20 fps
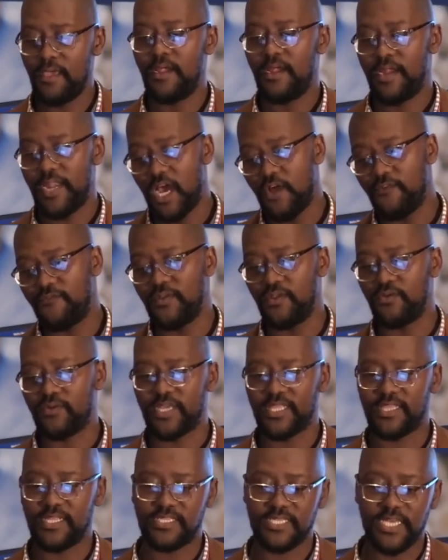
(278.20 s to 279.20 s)
Now, if you look
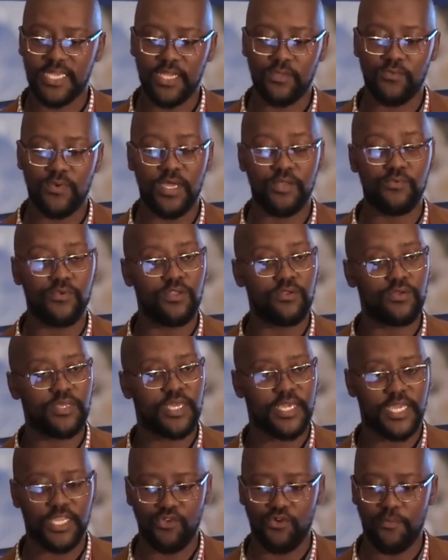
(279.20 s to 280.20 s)
at the second one, we're
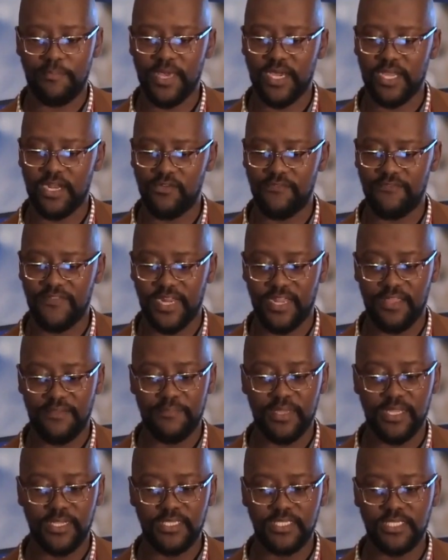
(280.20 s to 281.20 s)
looking at your background
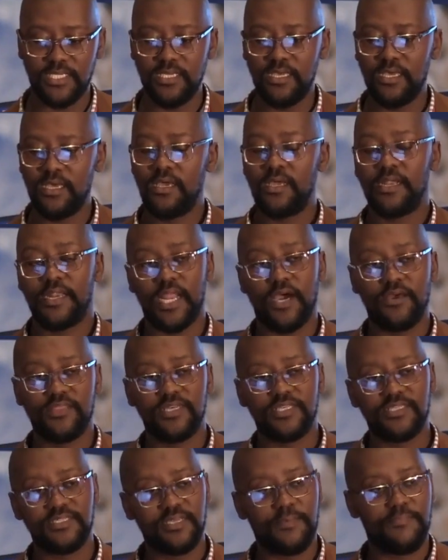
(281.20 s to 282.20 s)
variability. Now,
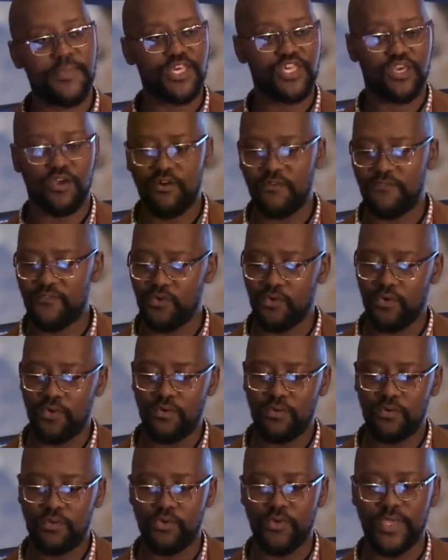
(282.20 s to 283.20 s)
this is a measure of your
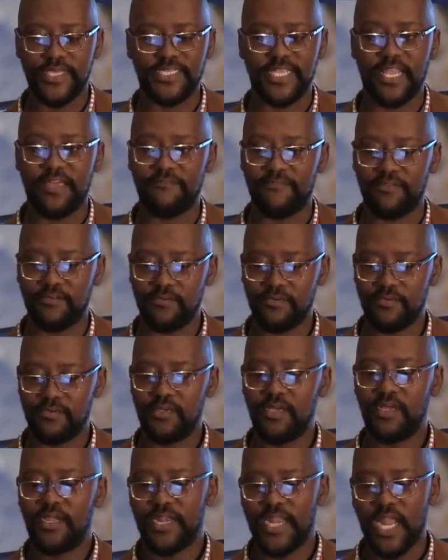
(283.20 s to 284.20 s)
noise level.
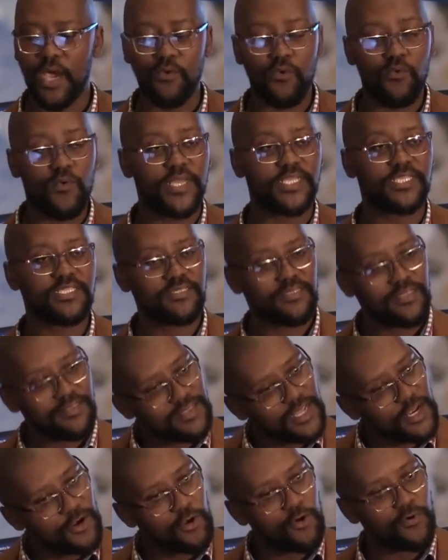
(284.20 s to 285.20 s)
Now we want
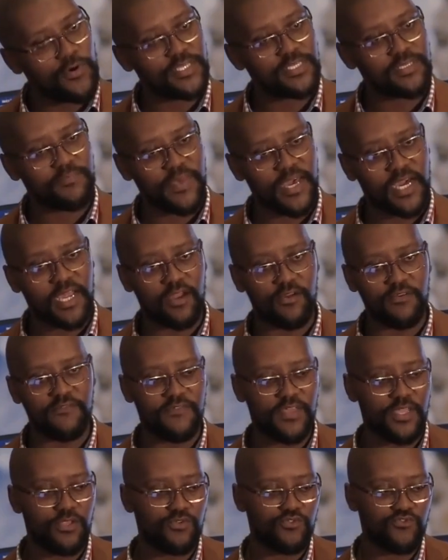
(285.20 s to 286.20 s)
the lowest background
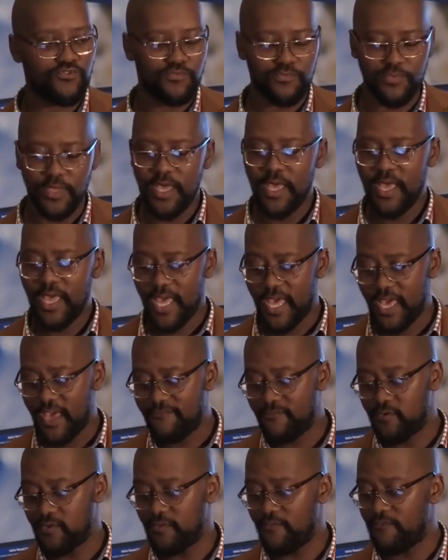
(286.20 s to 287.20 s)
value
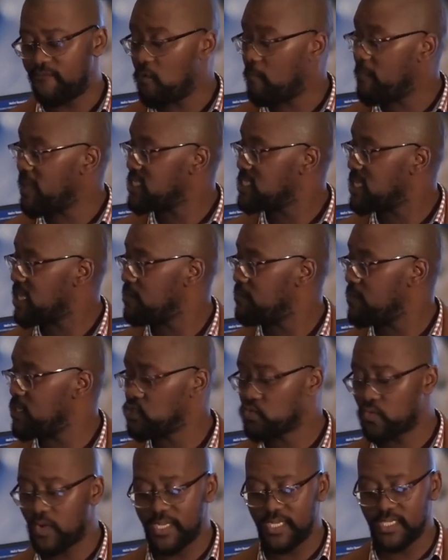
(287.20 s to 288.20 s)
for better image
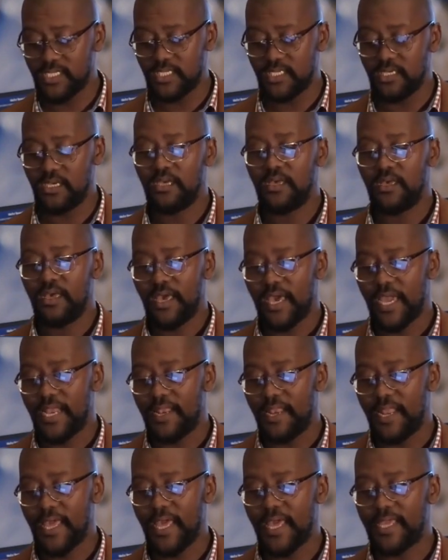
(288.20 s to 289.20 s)
quality.
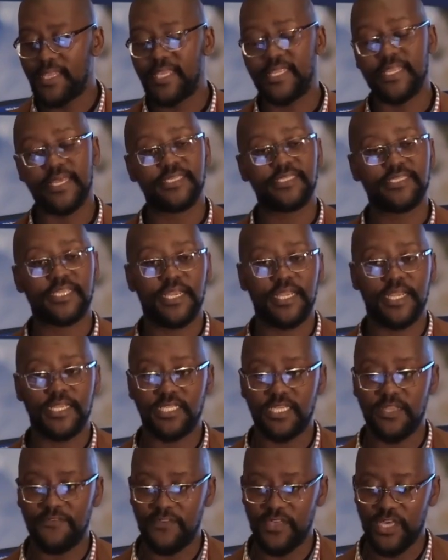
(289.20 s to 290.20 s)
And there, the standard
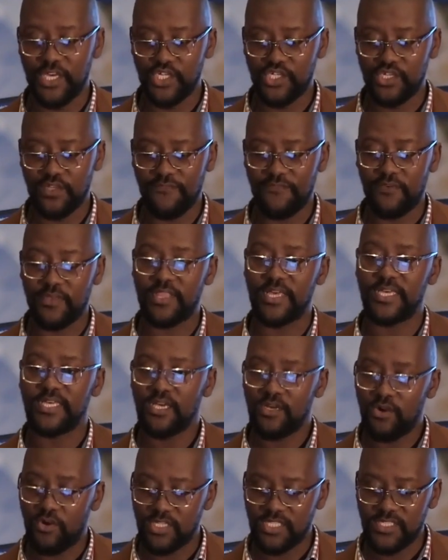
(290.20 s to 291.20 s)
deviation for the
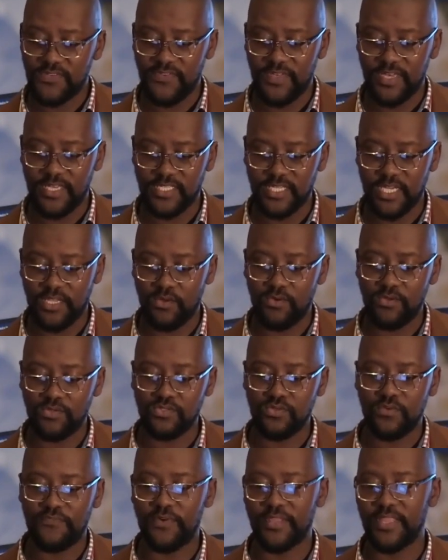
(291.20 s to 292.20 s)
hot spheres and
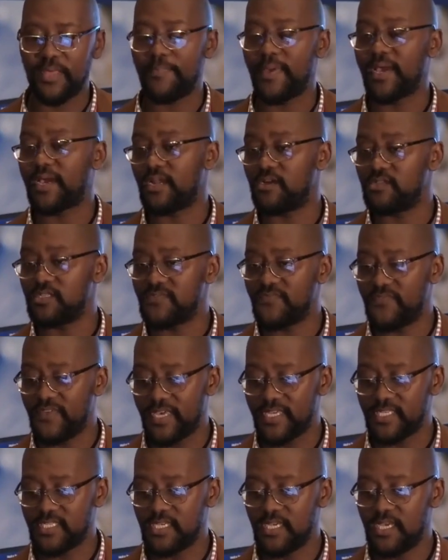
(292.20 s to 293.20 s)
also for the background
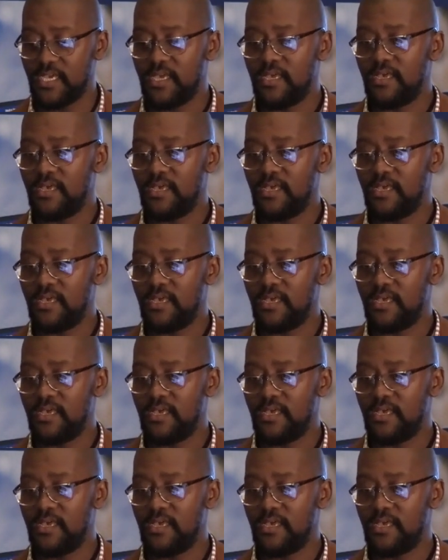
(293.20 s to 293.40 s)
spheres.